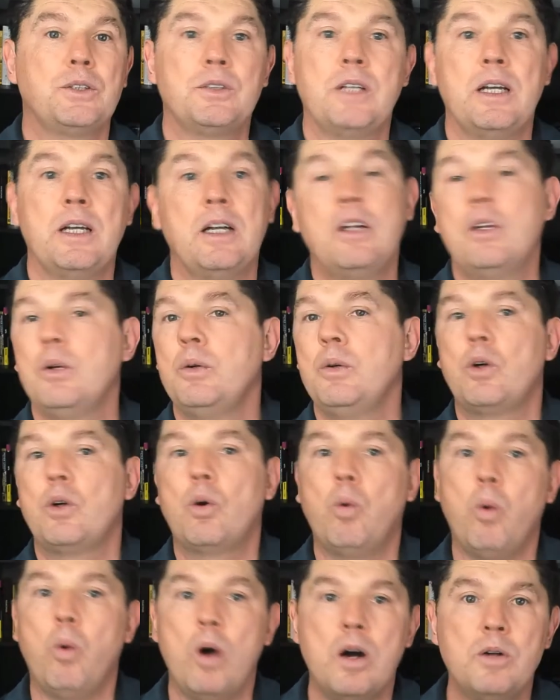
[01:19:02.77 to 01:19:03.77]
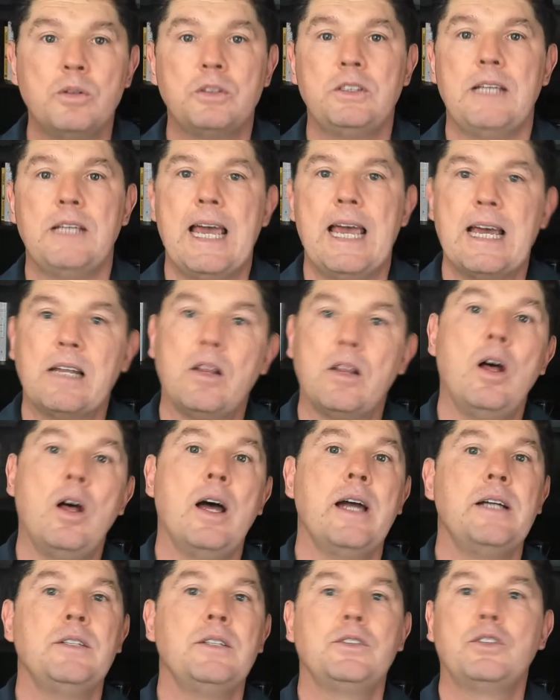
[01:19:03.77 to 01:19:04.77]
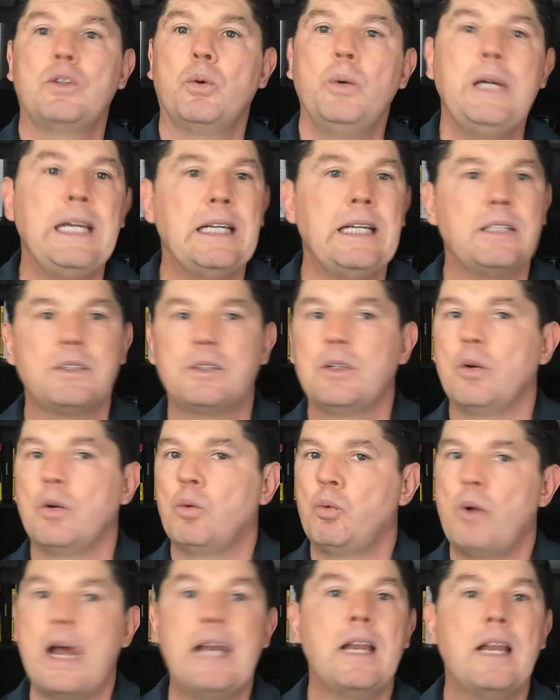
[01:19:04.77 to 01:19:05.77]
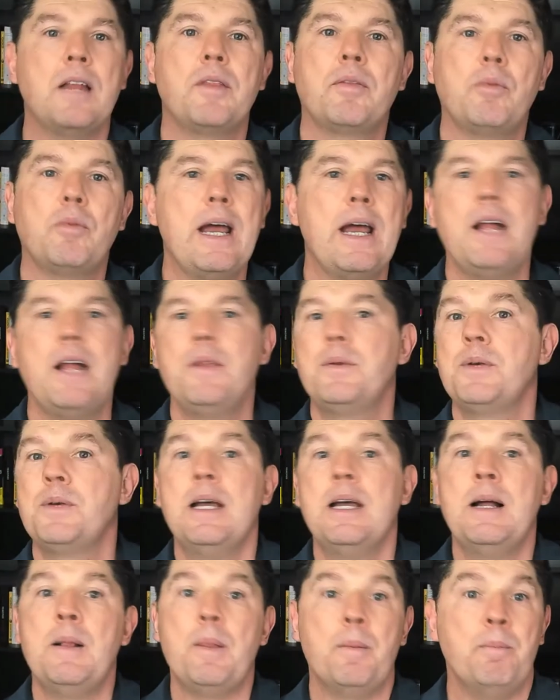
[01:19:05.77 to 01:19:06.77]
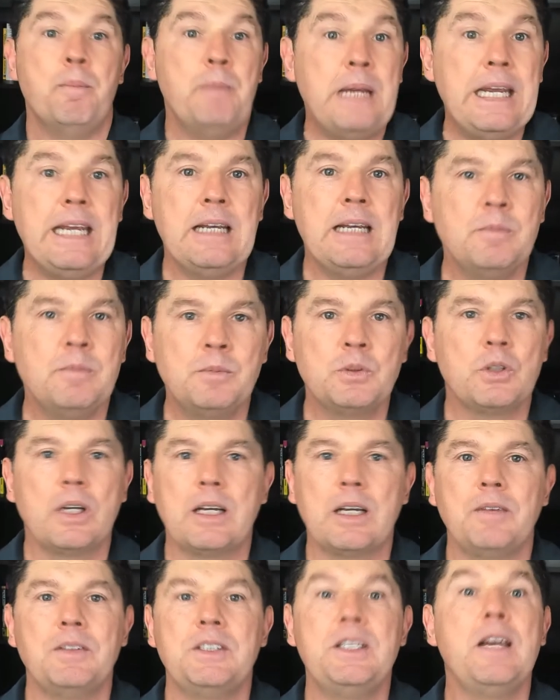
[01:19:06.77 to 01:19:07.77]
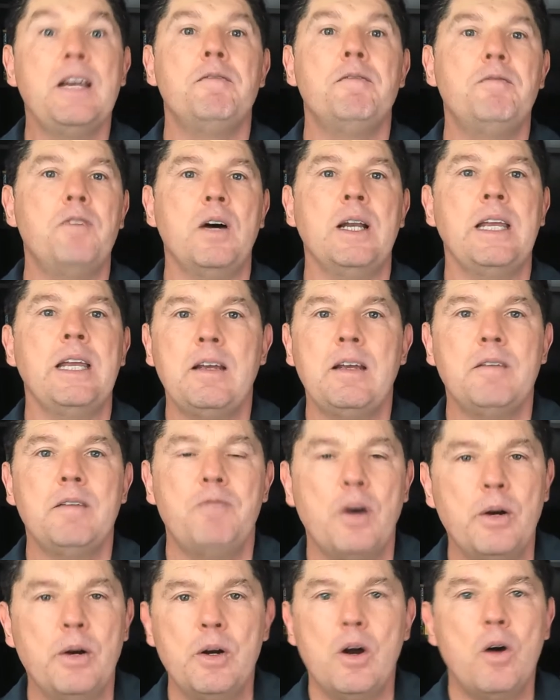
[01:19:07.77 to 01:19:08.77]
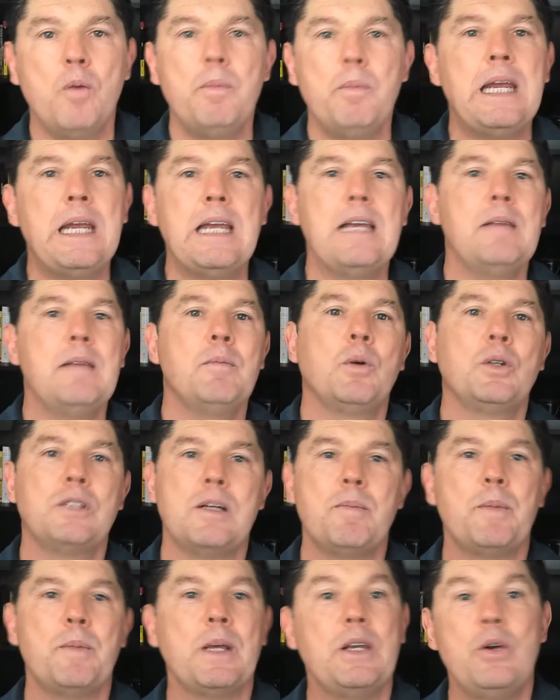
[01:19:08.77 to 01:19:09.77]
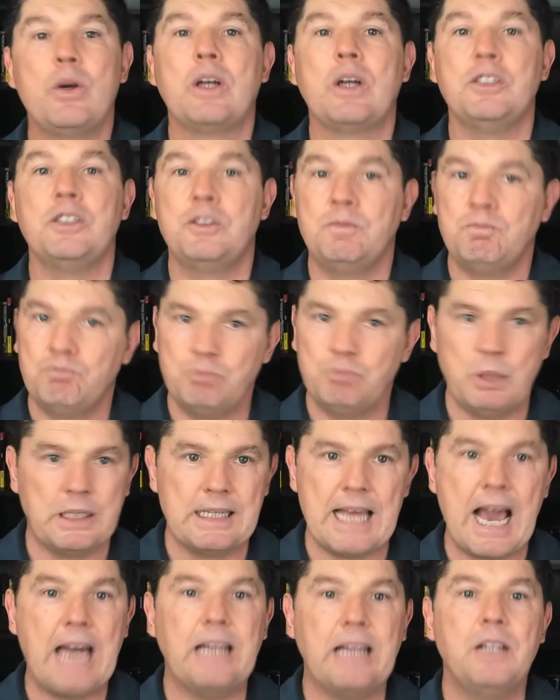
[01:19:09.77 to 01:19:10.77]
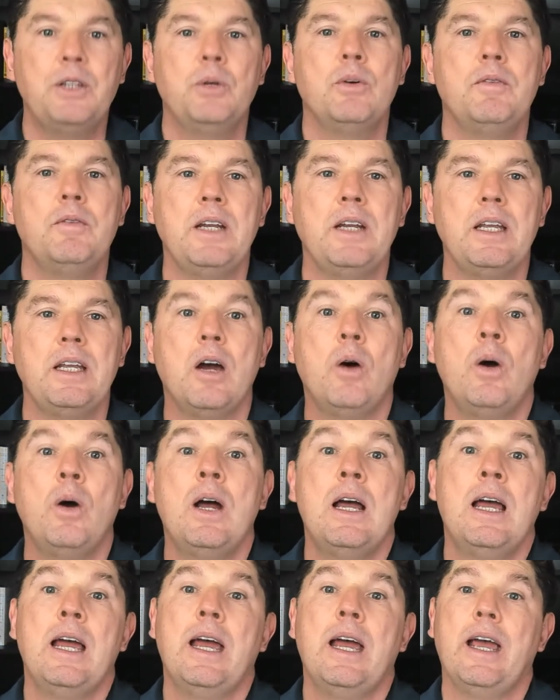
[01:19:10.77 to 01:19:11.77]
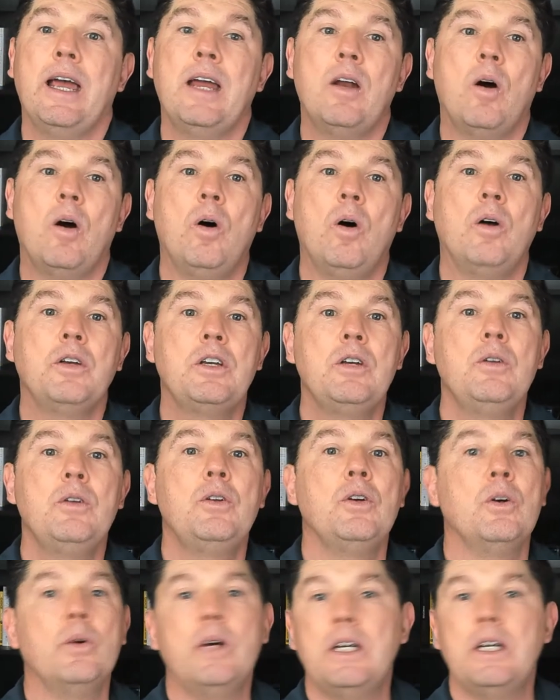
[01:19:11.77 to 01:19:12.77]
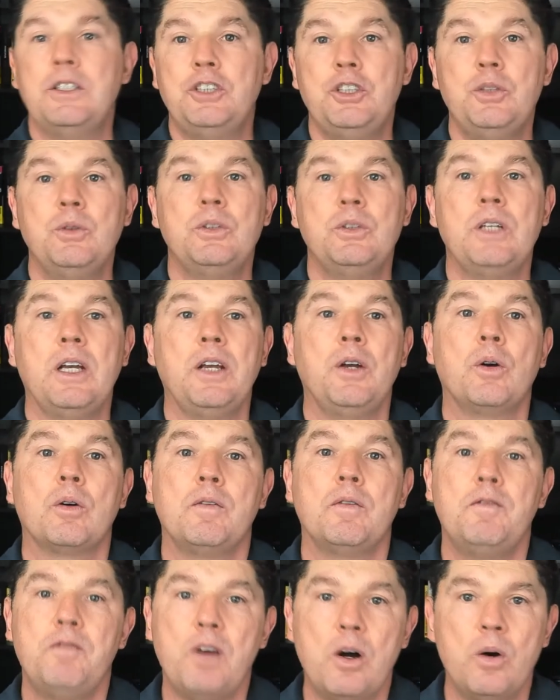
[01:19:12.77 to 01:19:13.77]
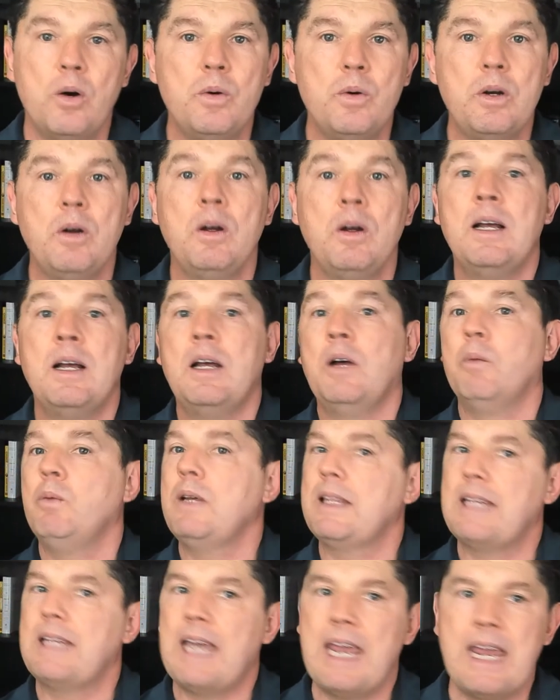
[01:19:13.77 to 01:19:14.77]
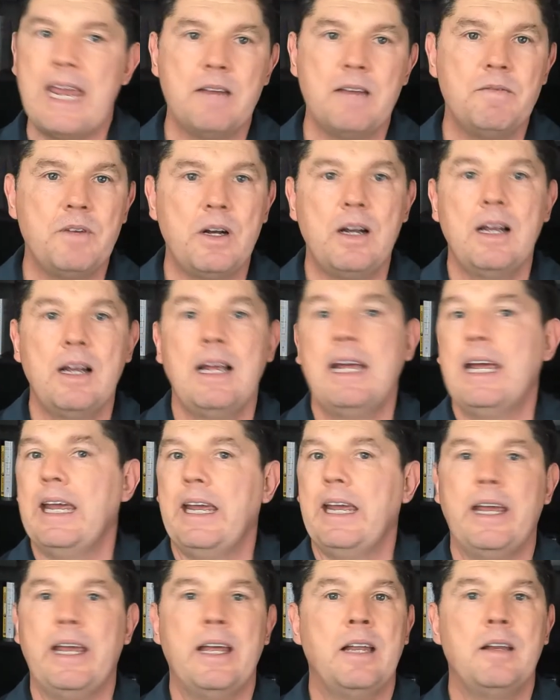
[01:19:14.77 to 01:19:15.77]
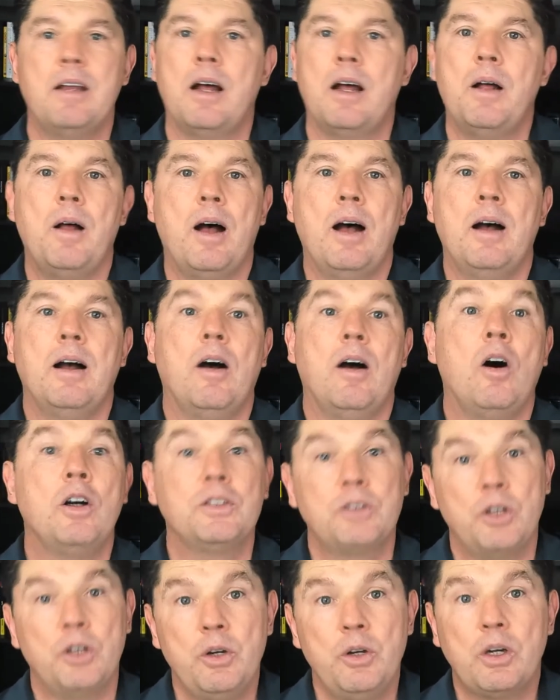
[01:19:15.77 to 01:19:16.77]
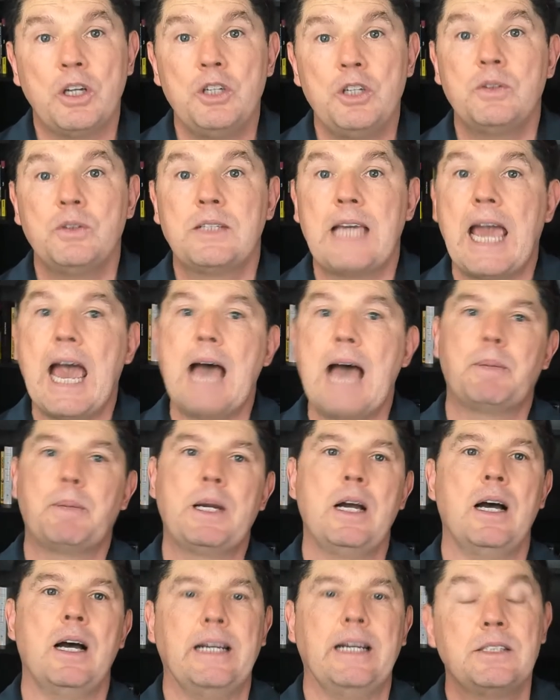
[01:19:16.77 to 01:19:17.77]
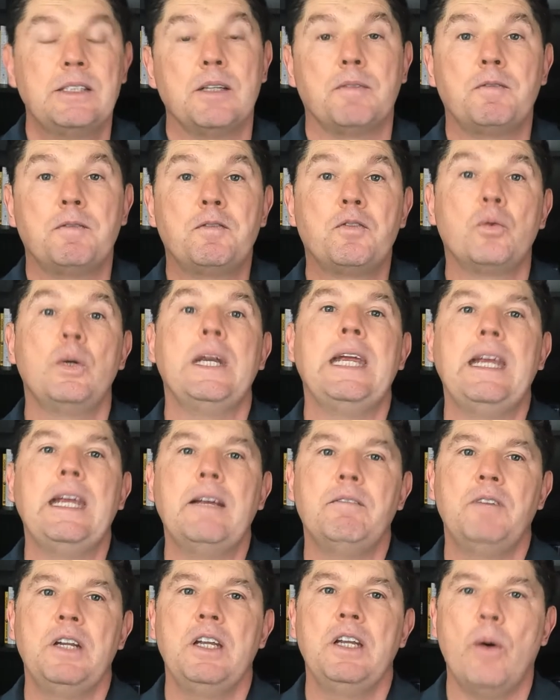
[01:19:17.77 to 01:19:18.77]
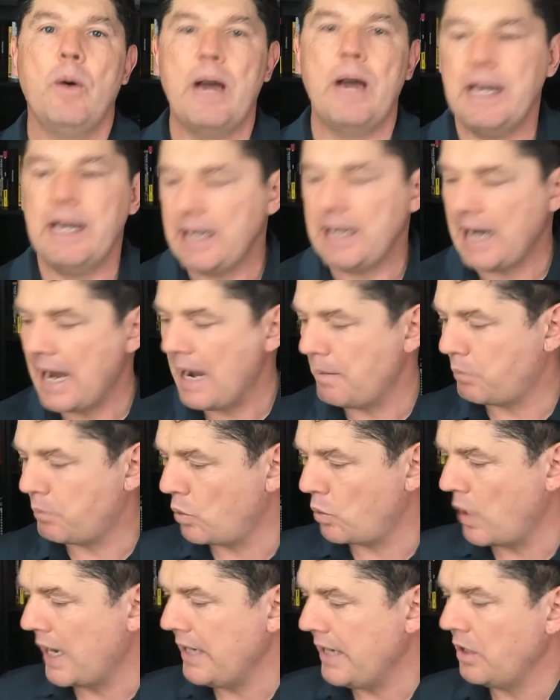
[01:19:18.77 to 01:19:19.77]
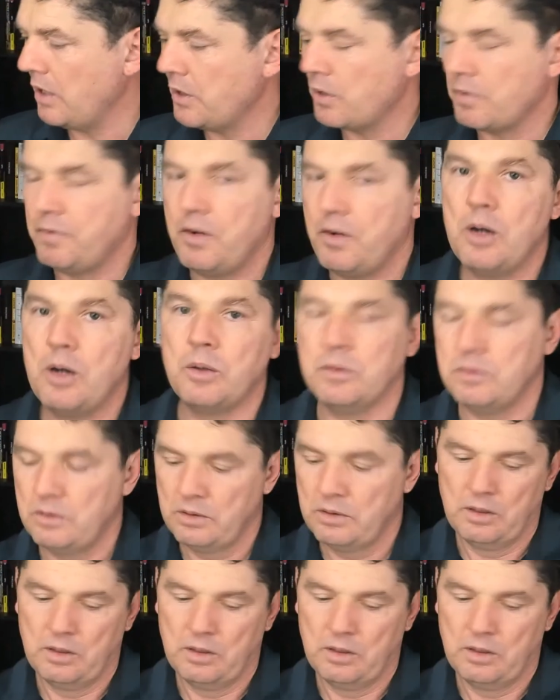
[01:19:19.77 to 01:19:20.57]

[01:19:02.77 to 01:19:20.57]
that include quotes, headlines, tweets, Reddit threads, memes, like if you see a funny photo meme or something, you can put that into a video. And all you do is use it your phone with Canva and uh, also, you can use CapCut. It's a free video editing app right on your phone.